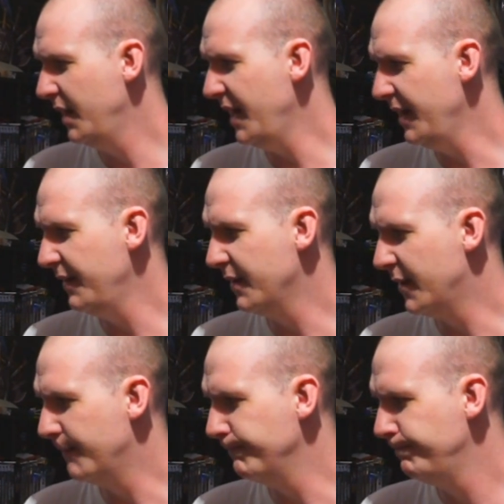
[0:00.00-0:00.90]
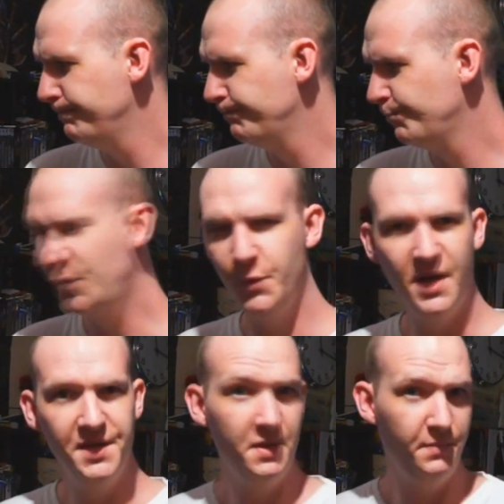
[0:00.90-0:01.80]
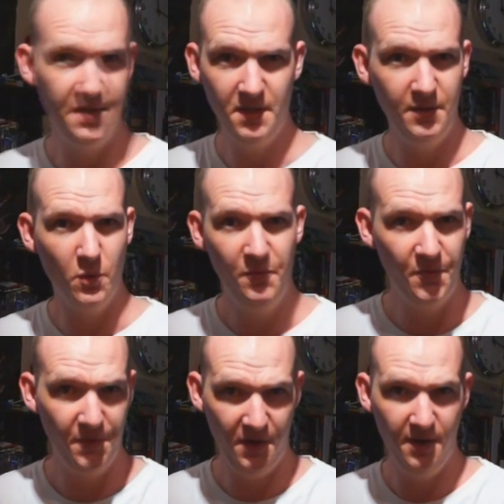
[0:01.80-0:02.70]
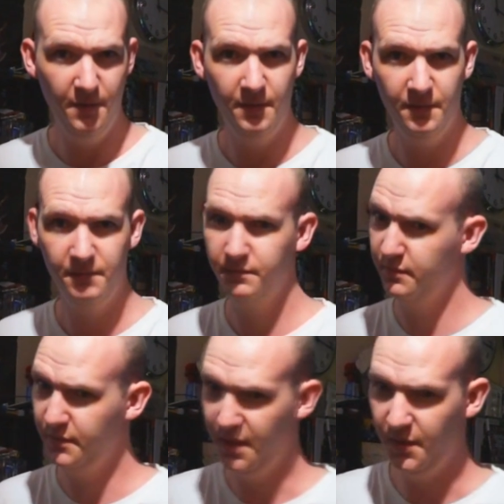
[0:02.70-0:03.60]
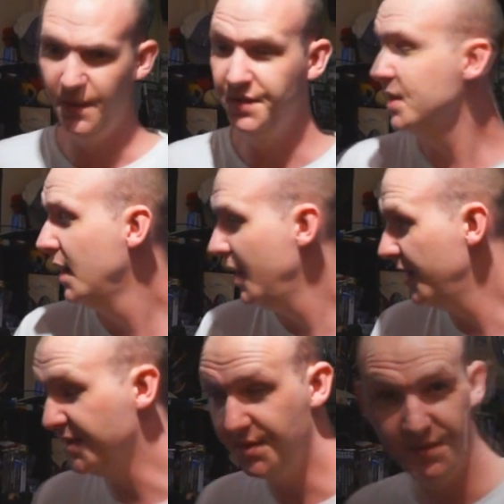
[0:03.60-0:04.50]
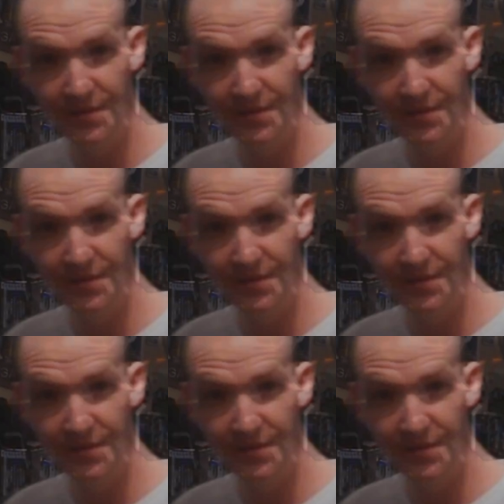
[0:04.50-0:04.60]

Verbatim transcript: and um, you guys can basically go through there. Anyways, let's